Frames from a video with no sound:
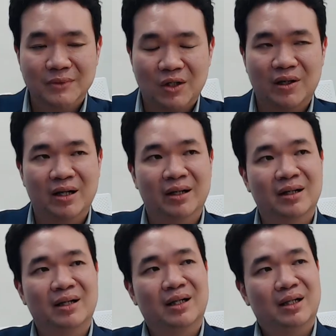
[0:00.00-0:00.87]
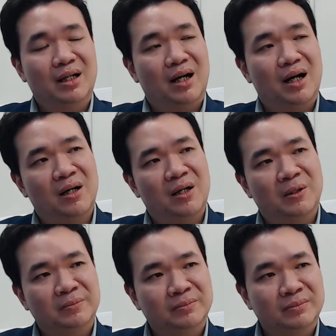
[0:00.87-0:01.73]
All right.
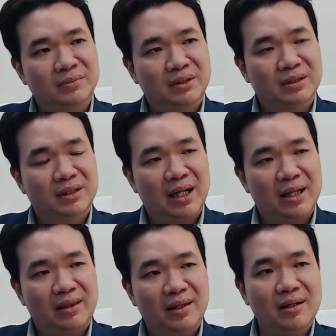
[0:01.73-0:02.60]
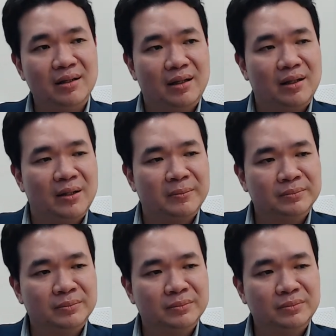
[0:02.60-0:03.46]
Um, I think
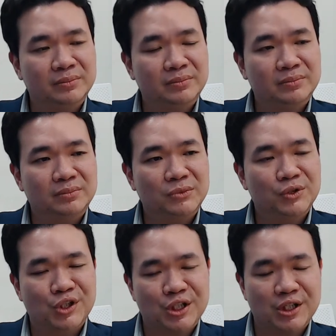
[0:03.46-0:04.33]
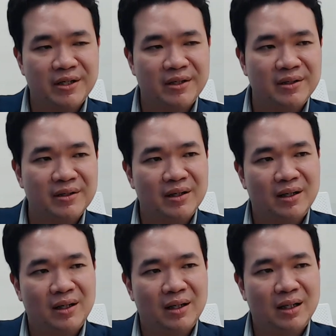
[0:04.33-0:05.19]
um, to share
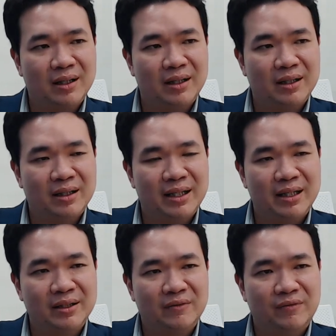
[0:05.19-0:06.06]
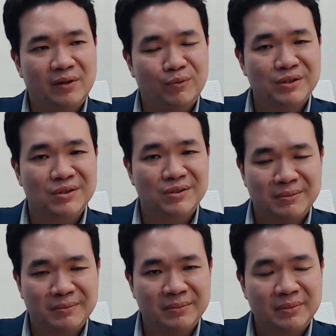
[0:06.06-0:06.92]
uh, a, a, kind of a
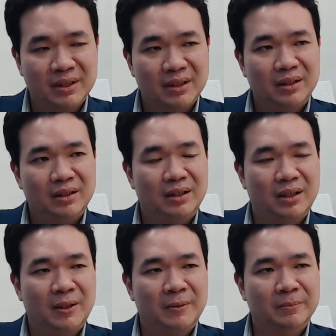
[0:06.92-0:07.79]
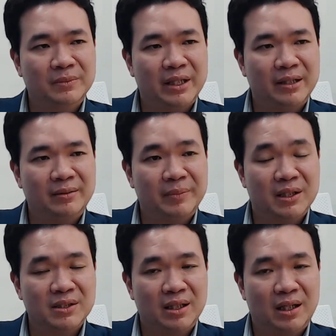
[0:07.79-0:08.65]
wisdom um, that
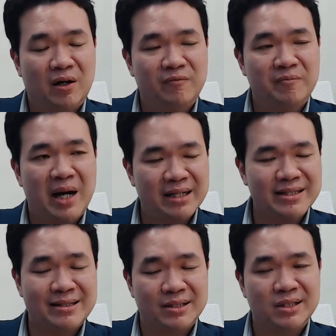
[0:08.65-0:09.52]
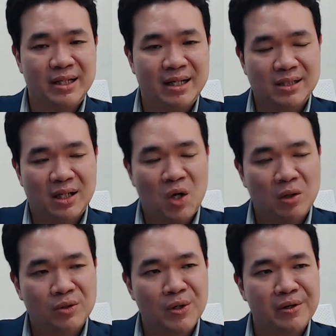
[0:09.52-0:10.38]
because uh, of my identity as a
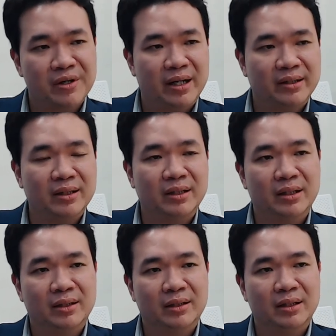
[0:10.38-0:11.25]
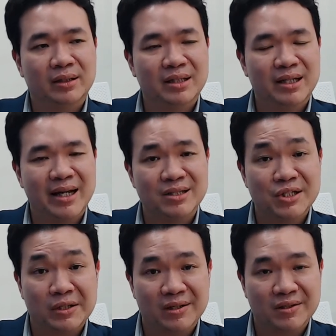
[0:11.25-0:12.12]
Hong Konger, I think in, in
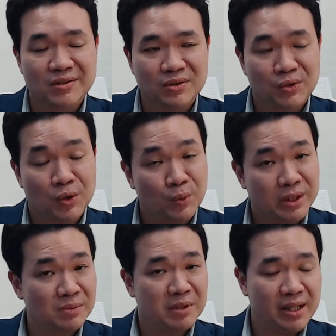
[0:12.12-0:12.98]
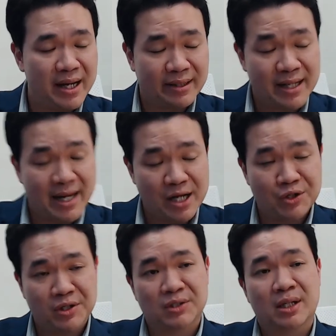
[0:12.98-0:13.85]
Cantonese, you know, we speak
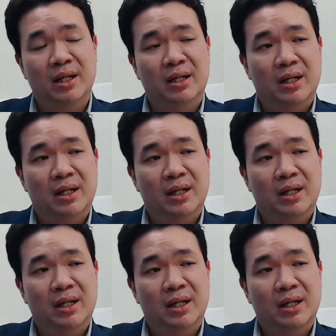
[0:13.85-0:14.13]
Cantonese.